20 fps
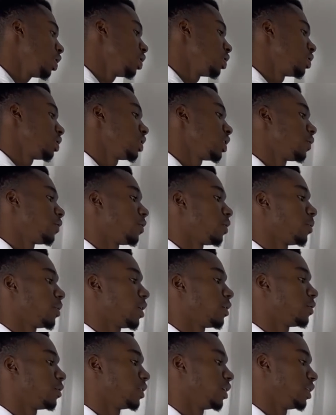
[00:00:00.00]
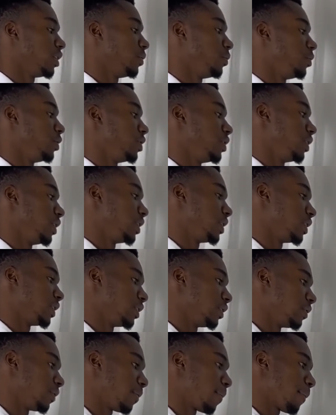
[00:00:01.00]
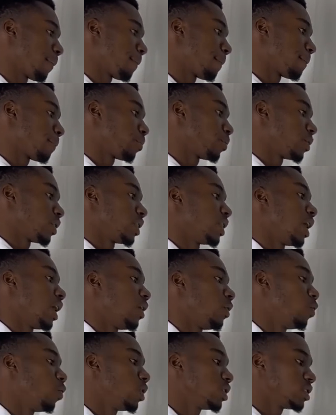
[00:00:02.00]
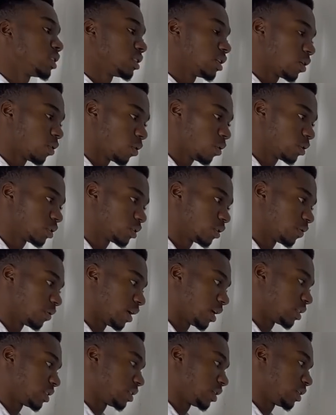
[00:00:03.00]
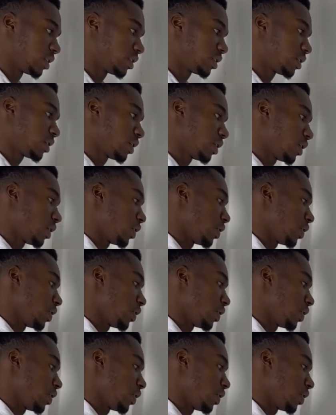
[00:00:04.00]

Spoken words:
This is the formula for the depreciation. Now, what is the cost of assets?